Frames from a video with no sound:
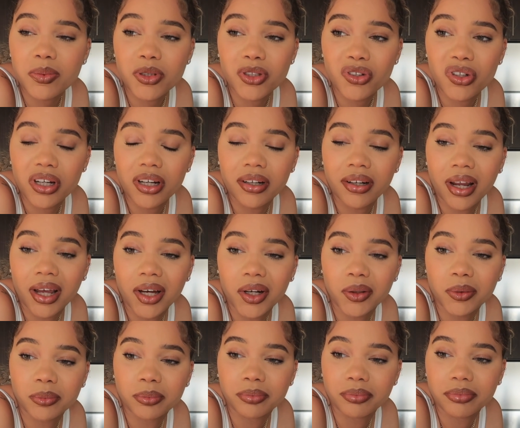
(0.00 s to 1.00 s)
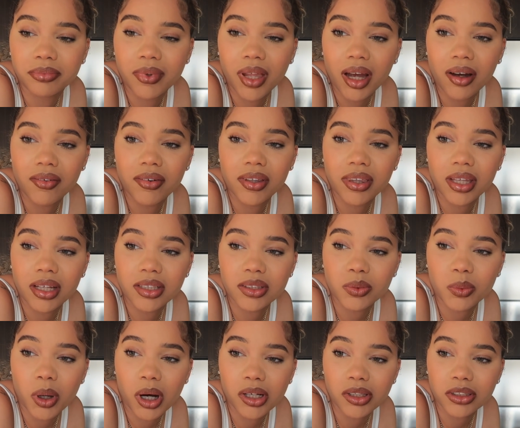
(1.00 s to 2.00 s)
what you hear now. Everything is
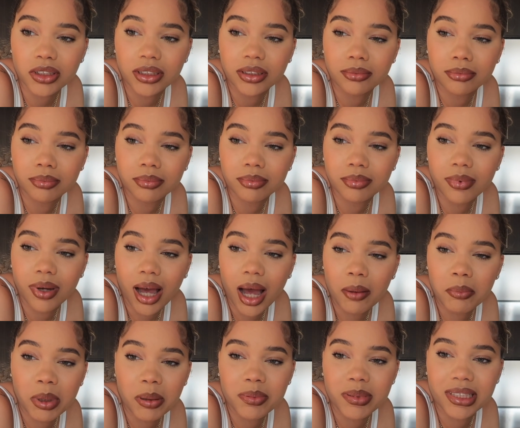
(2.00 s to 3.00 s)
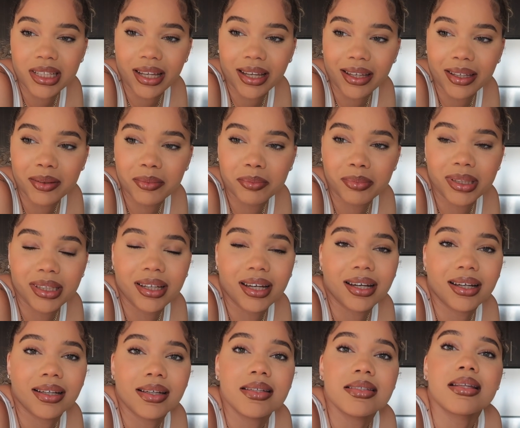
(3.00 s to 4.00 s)
washing. I'm upset
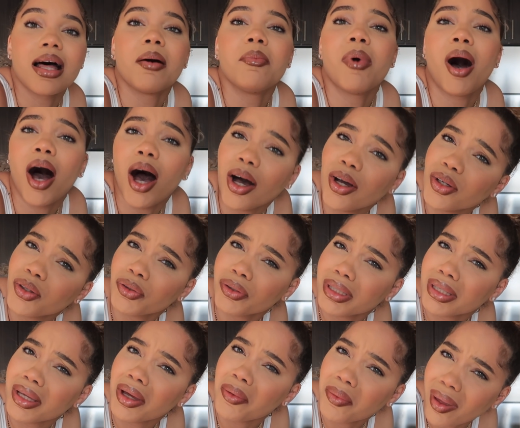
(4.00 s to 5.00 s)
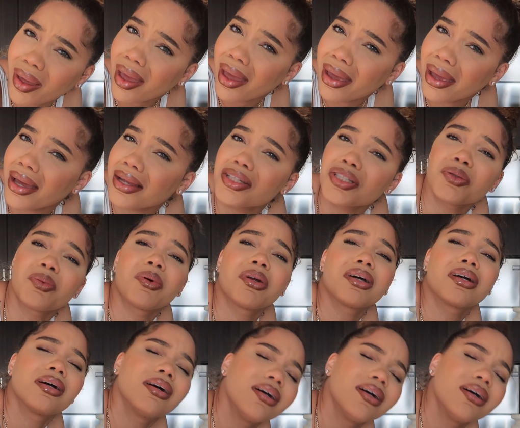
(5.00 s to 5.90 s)
because I'm hungry, okay? I just wanna